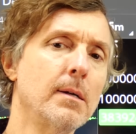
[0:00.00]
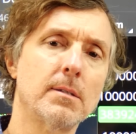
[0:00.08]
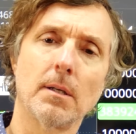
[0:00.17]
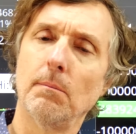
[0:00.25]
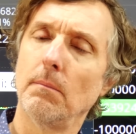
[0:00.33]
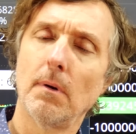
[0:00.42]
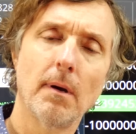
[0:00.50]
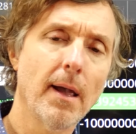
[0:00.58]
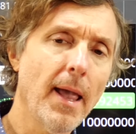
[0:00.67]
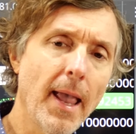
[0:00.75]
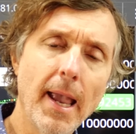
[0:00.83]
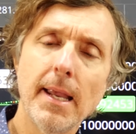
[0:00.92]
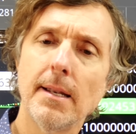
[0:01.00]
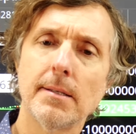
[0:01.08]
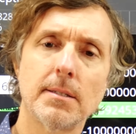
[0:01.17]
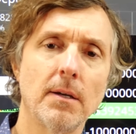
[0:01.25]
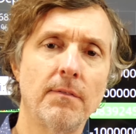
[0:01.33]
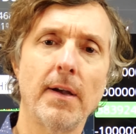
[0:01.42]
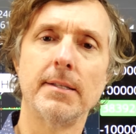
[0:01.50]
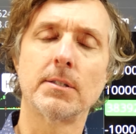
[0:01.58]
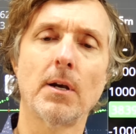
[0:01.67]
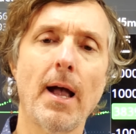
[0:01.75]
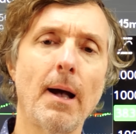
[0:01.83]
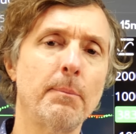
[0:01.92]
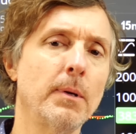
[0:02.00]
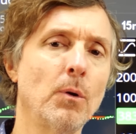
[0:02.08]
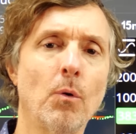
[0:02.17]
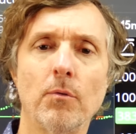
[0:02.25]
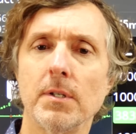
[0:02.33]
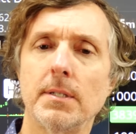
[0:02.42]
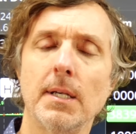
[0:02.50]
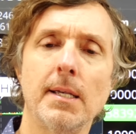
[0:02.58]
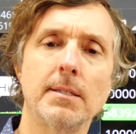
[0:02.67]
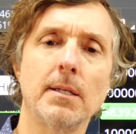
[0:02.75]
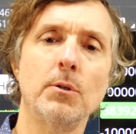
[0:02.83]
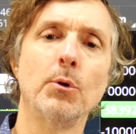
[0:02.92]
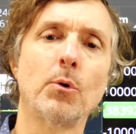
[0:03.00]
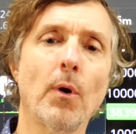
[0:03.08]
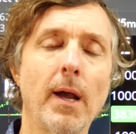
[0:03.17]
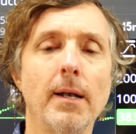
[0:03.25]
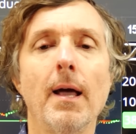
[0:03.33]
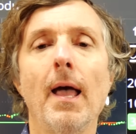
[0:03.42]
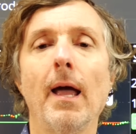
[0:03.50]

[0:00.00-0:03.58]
some heinous events are happening overseas in Ukraine,